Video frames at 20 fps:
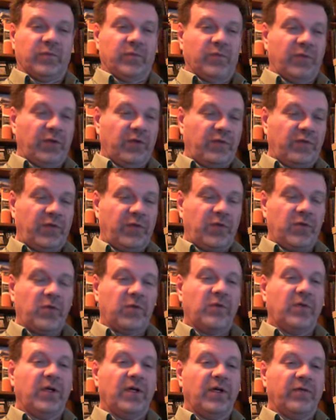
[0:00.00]

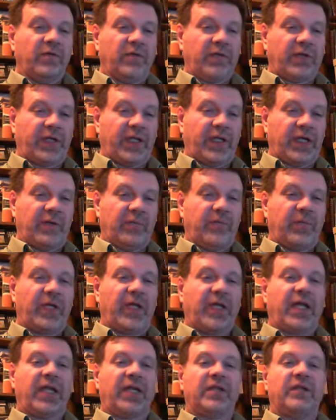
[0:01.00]
review of your
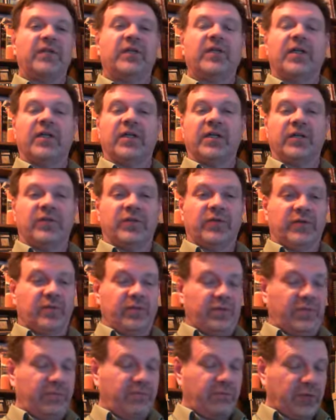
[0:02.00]
campaign and your
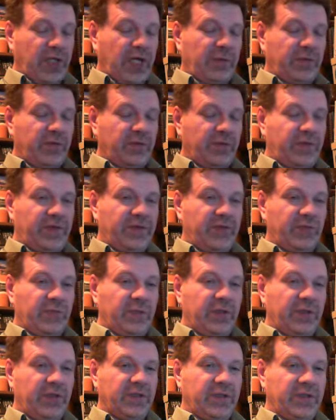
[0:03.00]
proper
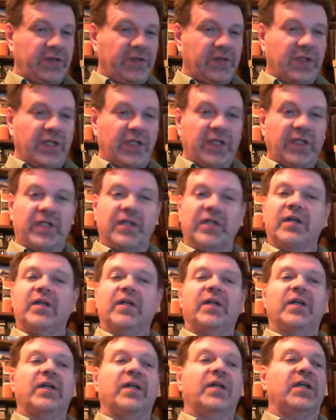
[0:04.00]
feasibility study
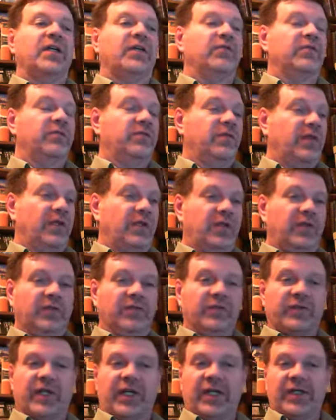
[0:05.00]

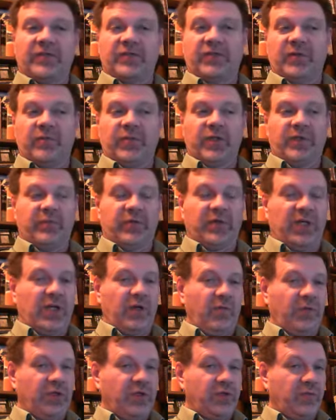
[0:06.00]
involves asking people,
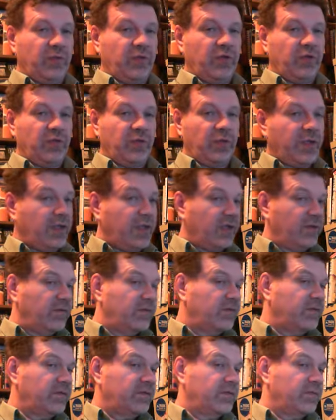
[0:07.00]
how much would you
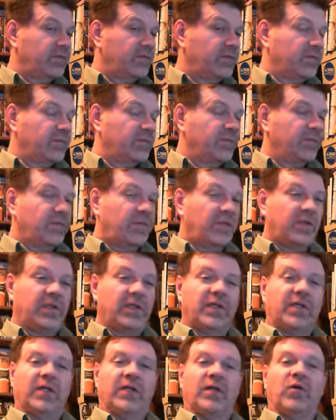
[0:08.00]
give?
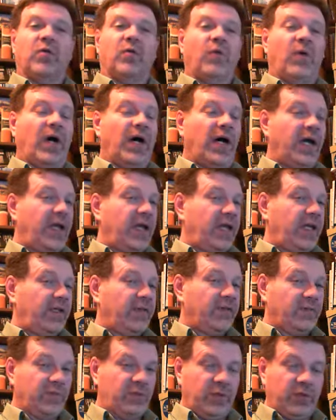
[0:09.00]
Why
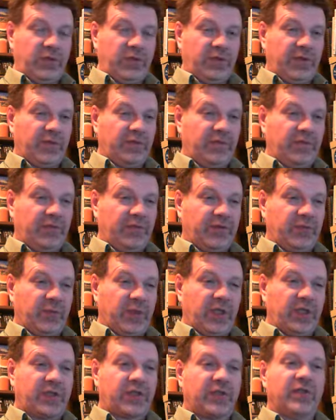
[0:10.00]
would you give this
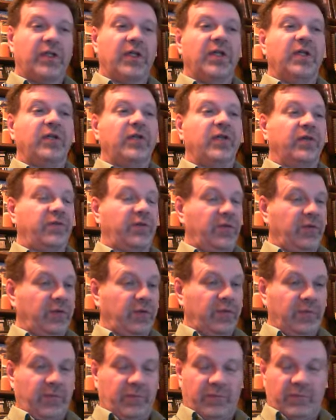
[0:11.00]
much? If your